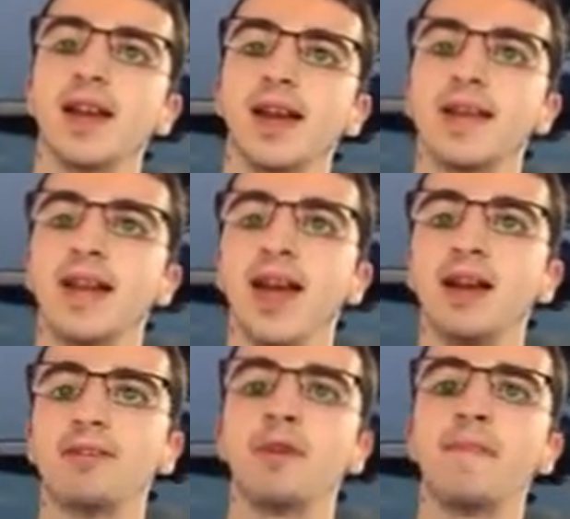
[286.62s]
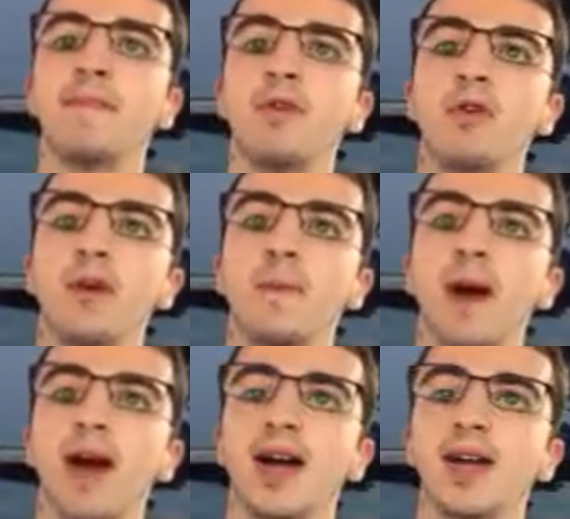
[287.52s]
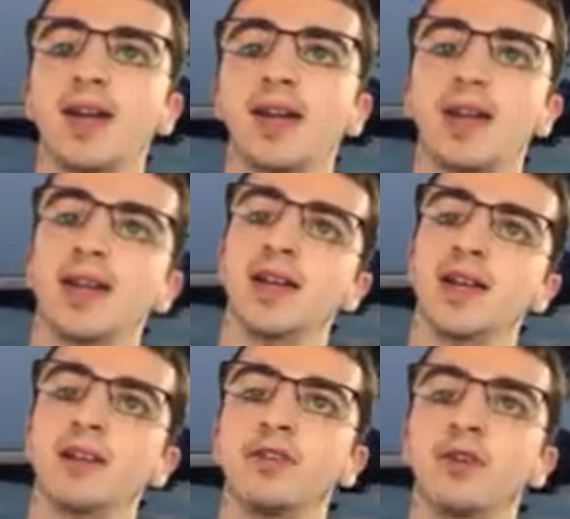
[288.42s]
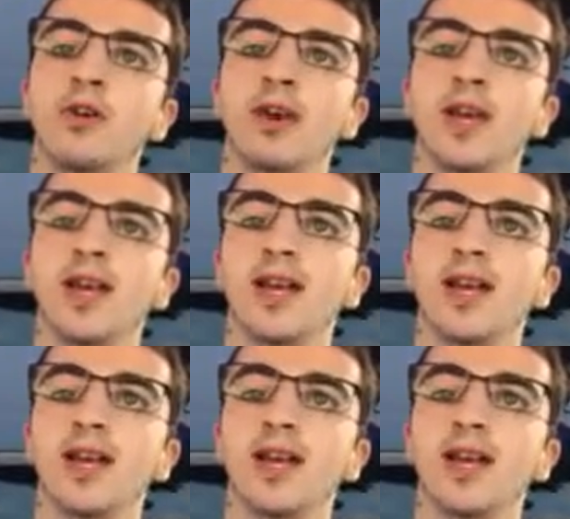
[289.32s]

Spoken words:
It's allowed on board, but you're not.